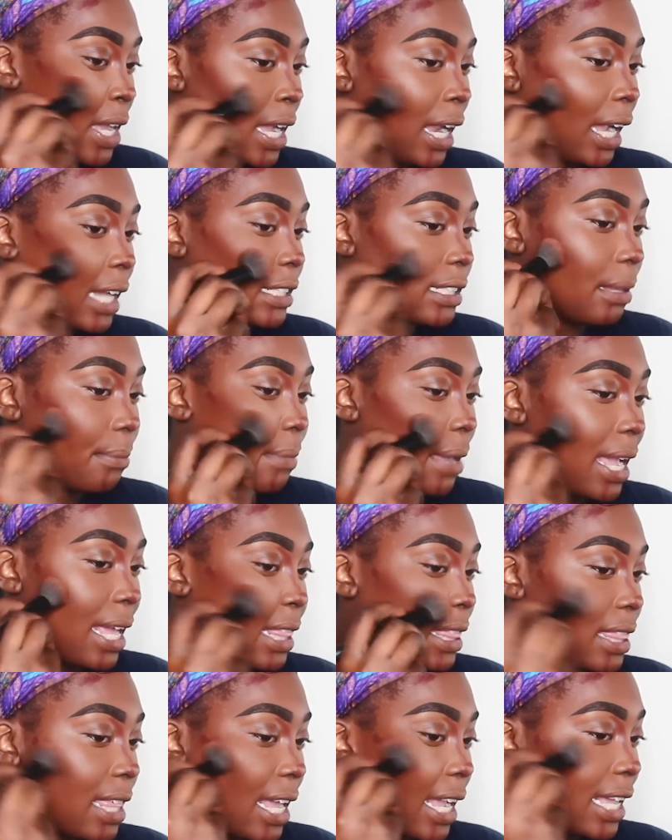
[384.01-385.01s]
Because the
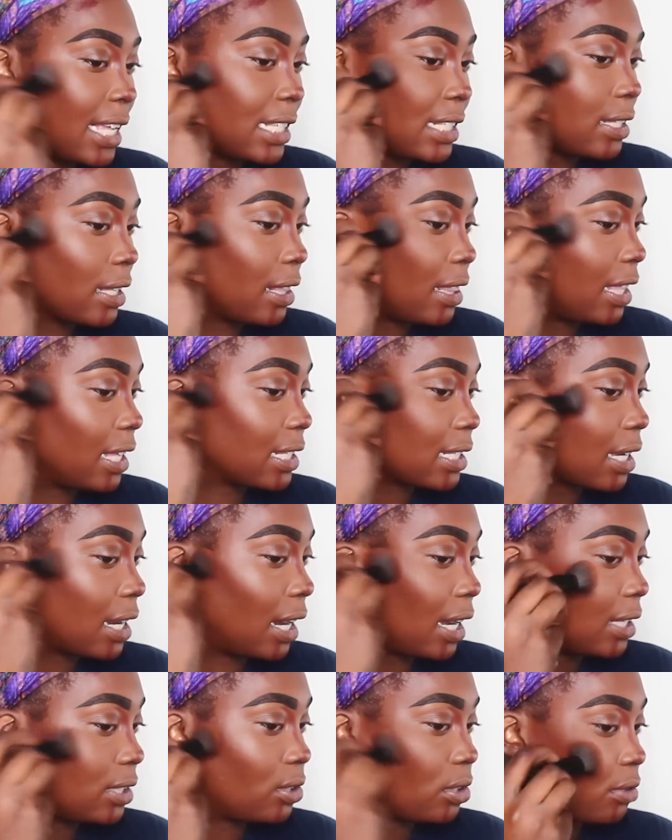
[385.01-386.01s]
main thing is, this
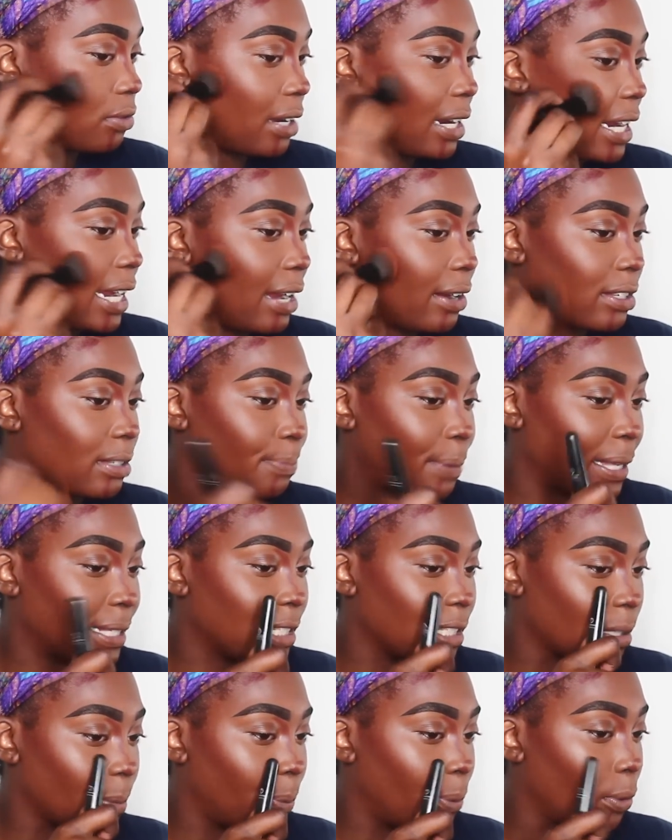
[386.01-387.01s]
contour right here is
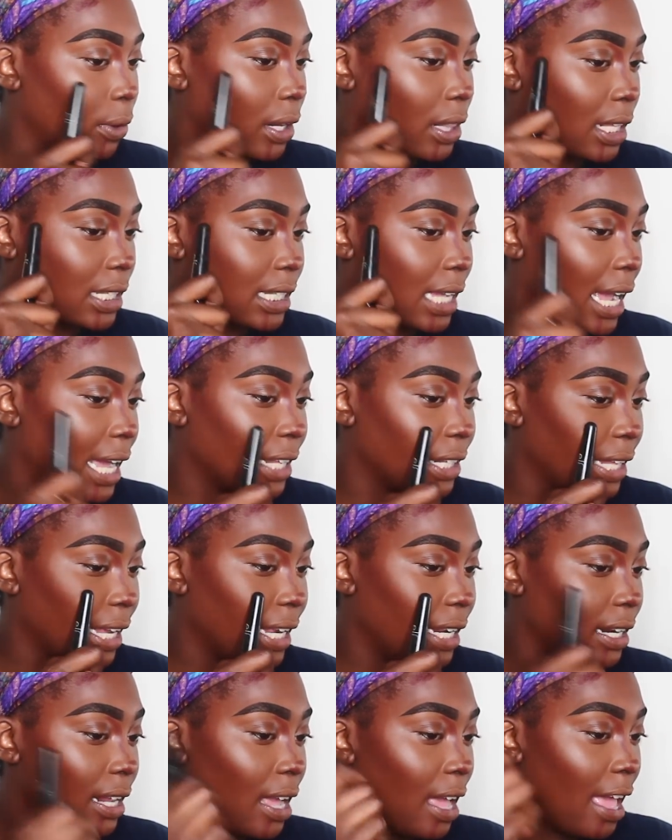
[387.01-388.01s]
basically supporting this
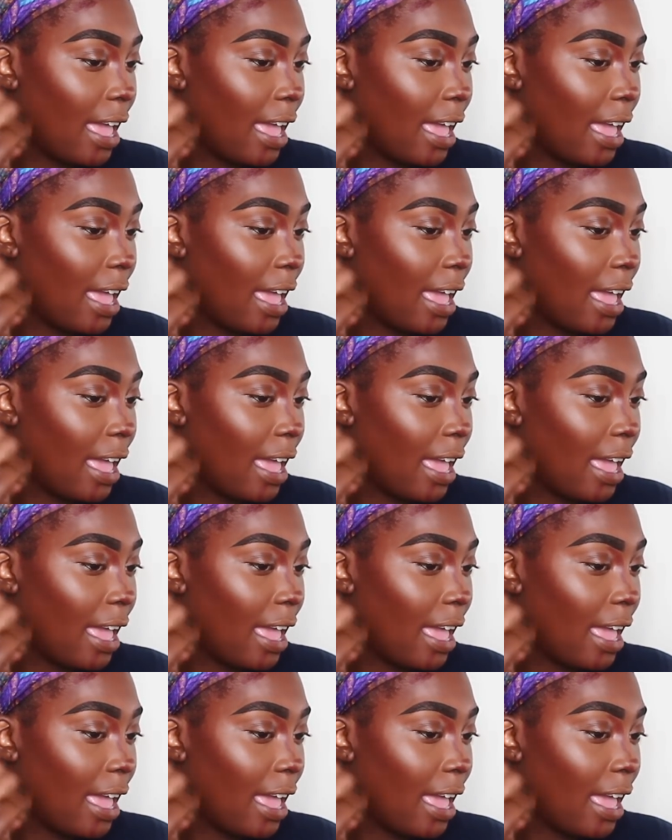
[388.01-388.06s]
highlight.